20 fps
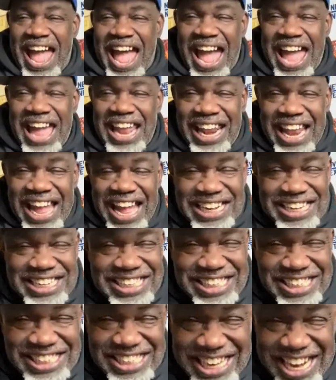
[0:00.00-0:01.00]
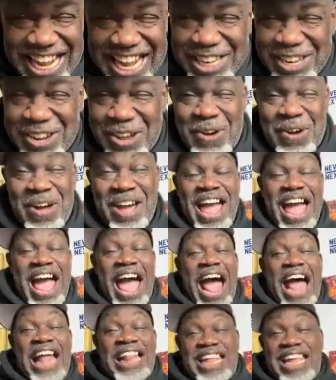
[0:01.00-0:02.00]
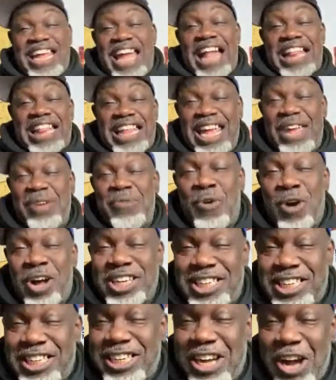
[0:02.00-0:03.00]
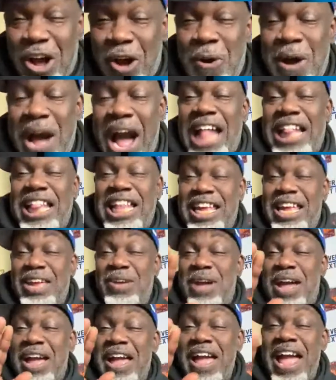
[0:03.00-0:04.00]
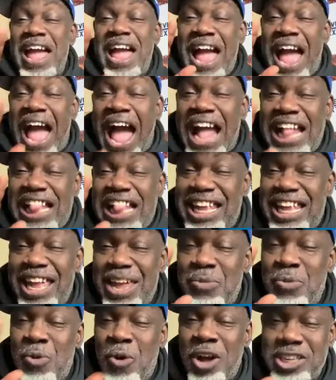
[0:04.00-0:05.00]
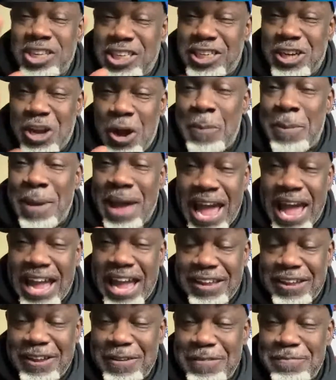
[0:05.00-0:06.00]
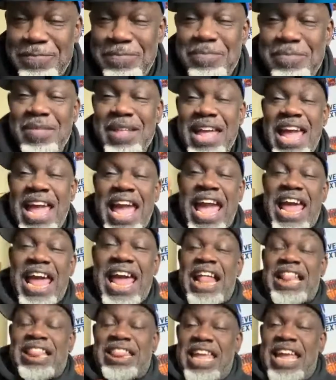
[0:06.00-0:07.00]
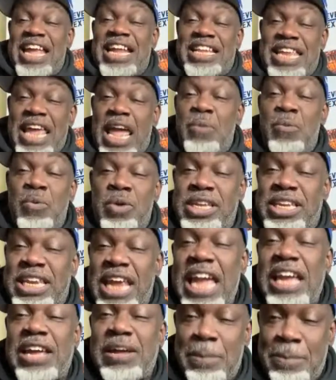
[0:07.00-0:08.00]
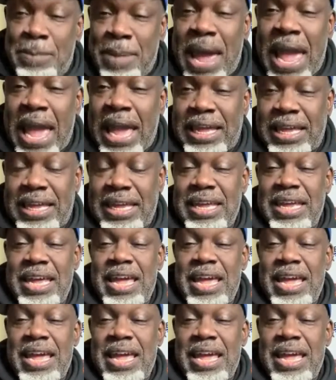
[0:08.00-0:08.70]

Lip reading: I'd like to see that though. I think he wants to go. I think he wants to go back, and I think they would take him back.